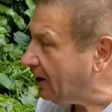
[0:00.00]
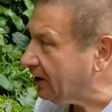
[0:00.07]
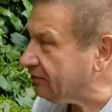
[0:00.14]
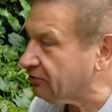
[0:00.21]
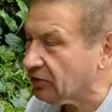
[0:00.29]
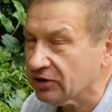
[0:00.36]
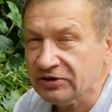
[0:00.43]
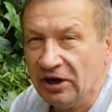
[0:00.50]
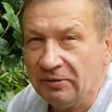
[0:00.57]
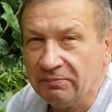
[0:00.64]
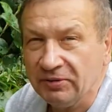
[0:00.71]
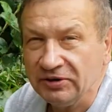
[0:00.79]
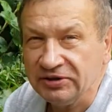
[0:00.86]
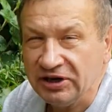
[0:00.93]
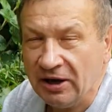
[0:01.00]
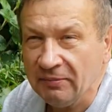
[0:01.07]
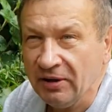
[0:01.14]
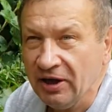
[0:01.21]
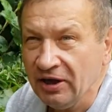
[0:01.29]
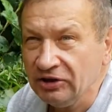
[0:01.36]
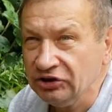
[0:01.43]
For example, some
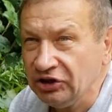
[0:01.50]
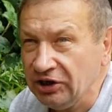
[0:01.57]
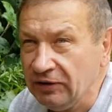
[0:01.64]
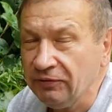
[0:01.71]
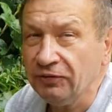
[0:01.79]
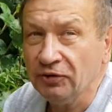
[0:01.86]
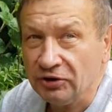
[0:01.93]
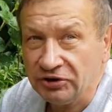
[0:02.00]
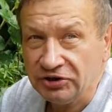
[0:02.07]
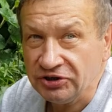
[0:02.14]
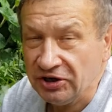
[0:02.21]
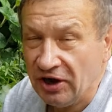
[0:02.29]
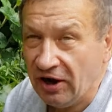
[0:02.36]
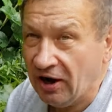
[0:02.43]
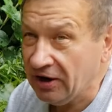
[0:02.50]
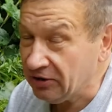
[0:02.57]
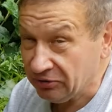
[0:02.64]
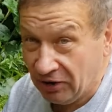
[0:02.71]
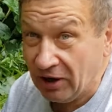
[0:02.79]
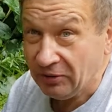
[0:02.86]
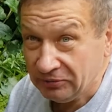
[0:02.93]
tree ferns are
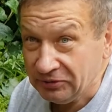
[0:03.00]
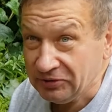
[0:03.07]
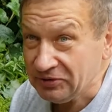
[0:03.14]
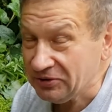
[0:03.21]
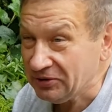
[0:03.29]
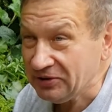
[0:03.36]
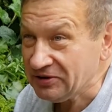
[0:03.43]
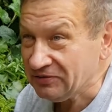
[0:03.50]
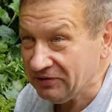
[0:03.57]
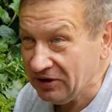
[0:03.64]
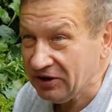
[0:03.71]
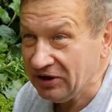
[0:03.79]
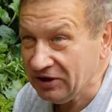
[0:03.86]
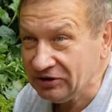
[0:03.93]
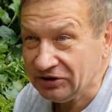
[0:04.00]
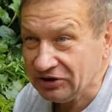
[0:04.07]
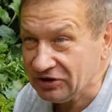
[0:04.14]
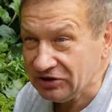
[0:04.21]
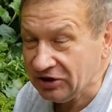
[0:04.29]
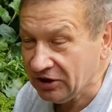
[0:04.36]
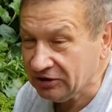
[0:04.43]
around, so it's very
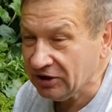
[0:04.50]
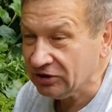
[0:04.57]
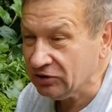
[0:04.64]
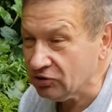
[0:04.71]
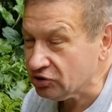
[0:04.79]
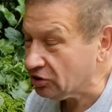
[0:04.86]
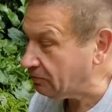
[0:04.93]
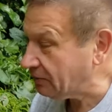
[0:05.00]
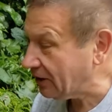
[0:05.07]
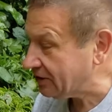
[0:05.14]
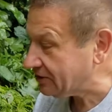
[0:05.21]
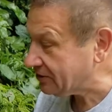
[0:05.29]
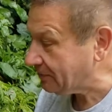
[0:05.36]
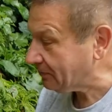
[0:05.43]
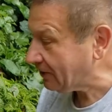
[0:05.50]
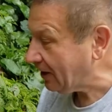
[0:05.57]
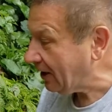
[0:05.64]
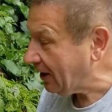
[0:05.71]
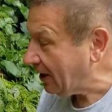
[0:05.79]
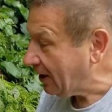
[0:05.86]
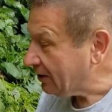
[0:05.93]
interesting and unusual place.
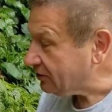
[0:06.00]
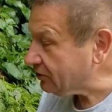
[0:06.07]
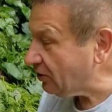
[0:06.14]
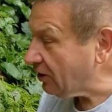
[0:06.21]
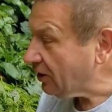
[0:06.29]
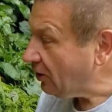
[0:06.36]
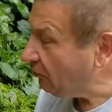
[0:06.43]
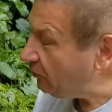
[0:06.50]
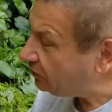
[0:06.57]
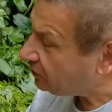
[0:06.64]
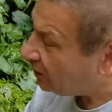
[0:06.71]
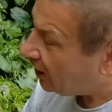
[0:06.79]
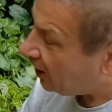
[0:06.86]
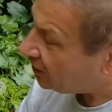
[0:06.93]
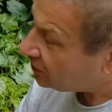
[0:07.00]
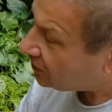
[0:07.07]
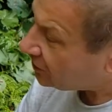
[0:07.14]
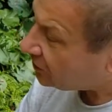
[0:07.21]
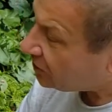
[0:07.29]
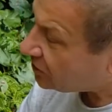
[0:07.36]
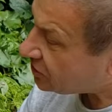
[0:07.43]
So what are
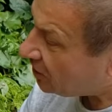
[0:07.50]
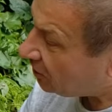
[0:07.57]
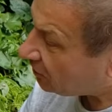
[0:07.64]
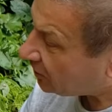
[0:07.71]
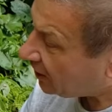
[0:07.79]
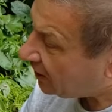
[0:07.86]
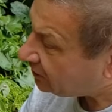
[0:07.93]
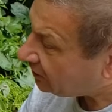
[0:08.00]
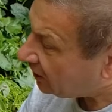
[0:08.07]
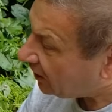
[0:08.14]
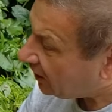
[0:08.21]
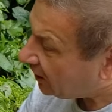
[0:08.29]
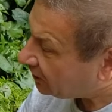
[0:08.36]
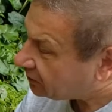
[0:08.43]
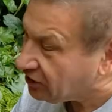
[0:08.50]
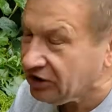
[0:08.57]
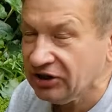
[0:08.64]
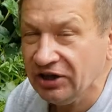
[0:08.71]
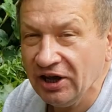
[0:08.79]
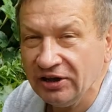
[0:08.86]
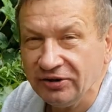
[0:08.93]
these red and
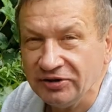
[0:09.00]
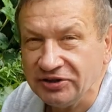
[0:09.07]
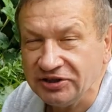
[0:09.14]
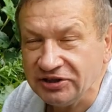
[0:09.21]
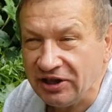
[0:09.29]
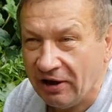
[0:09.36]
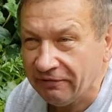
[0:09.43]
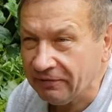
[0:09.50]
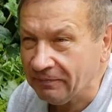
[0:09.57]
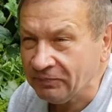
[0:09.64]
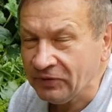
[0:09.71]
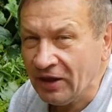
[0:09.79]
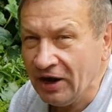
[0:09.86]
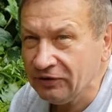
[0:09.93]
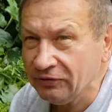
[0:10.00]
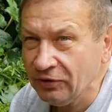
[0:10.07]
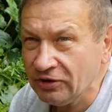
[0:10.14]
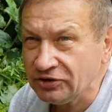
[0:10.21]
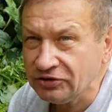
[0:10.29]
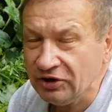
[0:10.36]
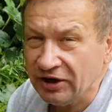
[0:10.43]
yellow stuff? At
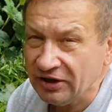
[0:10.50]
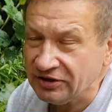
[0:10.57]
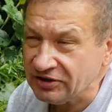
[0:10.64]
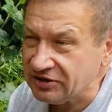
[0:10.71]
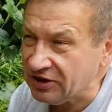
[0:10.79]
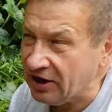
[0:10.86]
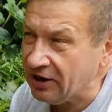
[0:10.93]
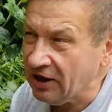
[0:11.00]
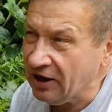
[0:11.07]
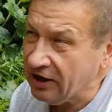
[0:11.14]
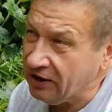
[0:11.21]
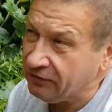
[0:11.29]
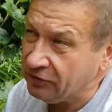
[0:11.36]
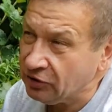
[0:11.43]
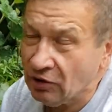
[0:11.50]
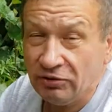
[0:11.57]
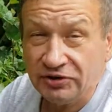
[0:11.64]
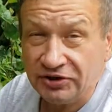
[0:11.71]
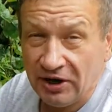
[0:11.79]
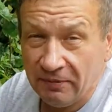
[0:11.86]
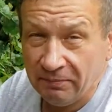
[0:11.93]
first you can say, if you know
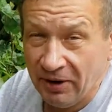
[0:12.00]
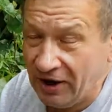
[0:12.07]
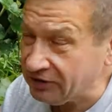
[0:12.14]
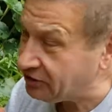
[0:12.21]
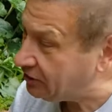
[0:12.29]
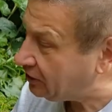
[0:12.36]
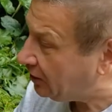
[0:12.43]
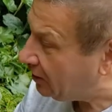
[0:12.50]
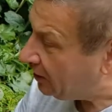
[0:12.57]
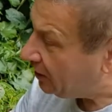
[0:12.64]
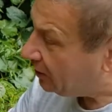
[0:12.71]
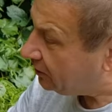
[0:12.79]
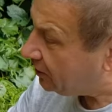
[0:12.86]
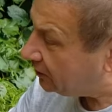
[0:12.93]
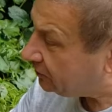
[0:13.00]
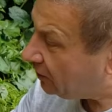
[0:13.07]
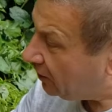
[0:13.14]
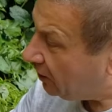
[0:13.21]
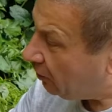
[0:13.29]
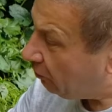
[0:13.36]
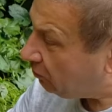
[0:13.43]
some botany, that
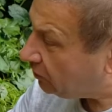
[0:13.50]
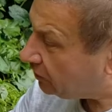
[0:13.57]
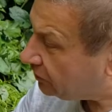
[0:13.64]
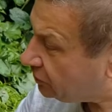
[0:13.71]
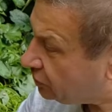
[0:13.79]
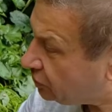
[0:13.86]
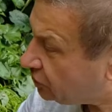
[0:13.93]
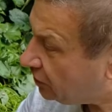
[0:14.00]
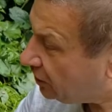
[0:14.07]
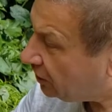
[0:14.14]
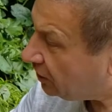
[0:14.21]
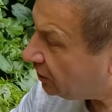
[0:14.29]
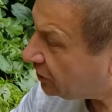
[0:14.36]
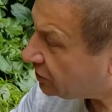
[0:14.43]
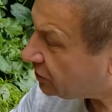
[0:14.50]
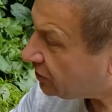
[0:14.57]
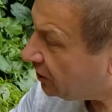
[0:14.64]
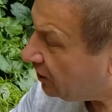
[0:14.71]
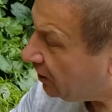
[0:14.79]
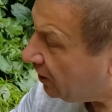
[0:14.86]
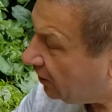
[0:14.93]
orange is
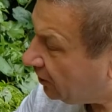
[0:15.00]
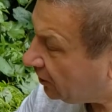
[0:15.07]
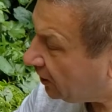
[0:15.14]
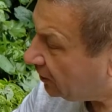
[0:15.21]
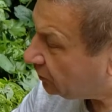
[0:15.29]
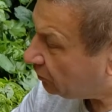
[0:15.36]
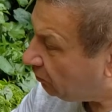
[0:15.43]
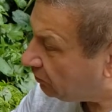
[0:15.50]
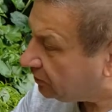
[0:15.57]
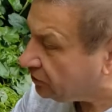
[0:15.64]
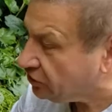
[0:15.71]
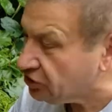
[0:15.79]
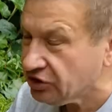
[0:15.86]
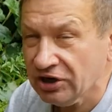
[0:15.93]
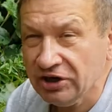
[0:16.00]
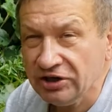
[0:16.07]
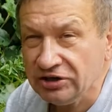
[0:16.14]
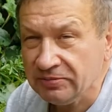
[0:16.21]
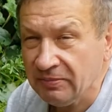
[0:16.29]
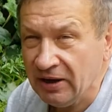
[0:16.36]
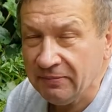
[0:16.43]
red, orange is
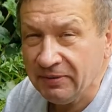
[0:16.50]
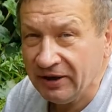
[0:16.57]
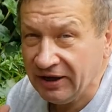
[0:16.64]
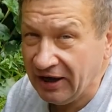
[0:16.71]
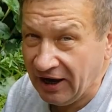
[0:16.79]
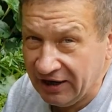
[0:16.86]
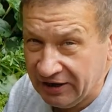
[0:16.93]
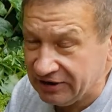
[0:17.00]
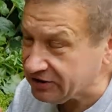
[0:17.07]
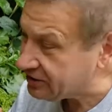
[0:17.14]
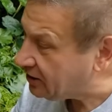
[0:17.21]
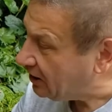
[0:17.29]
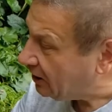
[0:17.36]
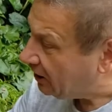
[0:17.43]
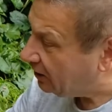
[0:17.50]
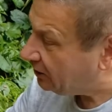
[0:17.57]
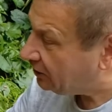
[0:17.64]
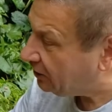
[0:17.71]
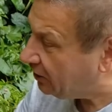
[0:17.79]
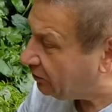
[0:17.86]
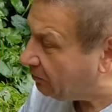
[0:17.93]
maybe calyx, and
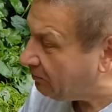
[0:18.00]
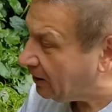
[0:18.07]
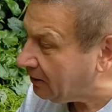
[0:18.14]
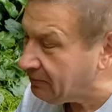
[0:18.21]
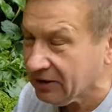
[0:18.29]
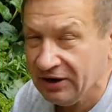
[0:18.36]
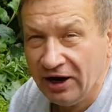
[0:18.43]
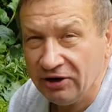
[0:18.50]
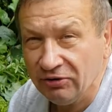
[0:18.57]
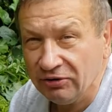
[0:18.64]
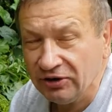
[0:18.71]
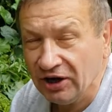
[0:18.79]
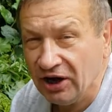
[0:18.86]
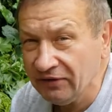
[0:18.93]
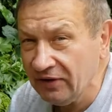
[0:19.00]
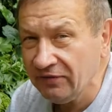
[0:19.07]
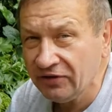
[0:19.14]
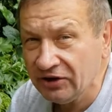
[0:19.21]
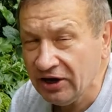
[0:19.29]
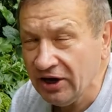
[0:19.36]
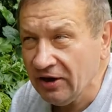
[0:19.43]
yellow maybe corolla.
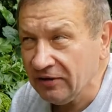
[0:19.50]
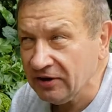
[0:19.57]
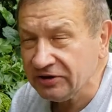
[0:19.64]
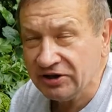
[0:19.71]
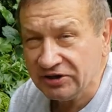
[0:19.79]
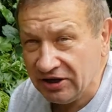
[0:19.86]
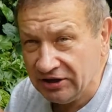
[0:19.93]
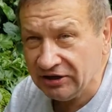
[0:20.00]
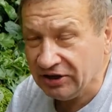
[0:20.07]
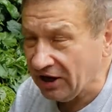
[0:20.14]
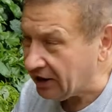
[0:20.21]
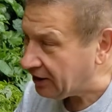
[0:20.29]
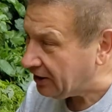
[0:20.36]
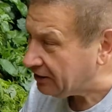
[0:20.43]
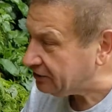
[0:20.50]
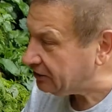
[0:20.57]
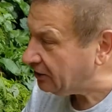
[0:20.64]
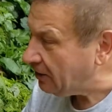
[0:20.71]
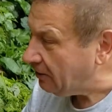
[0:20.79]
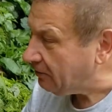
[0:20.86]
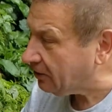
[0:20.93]
However, this is incorrect,
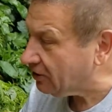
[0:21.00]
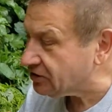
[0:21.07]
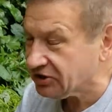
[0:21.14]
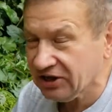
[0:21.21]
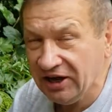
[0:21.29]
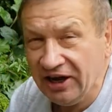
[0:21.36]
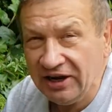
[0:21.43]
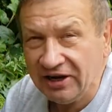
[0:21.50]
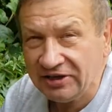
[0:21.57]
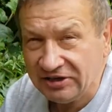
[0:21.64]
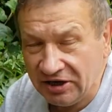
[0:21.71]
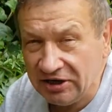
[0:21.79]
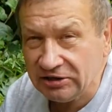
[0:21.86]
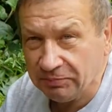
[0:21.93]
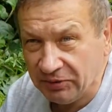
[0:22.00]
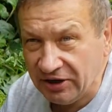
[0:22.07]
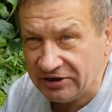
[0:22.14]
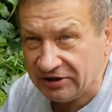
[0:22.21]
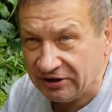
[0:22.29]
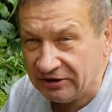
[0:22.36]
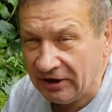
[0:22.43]
because calyx is present.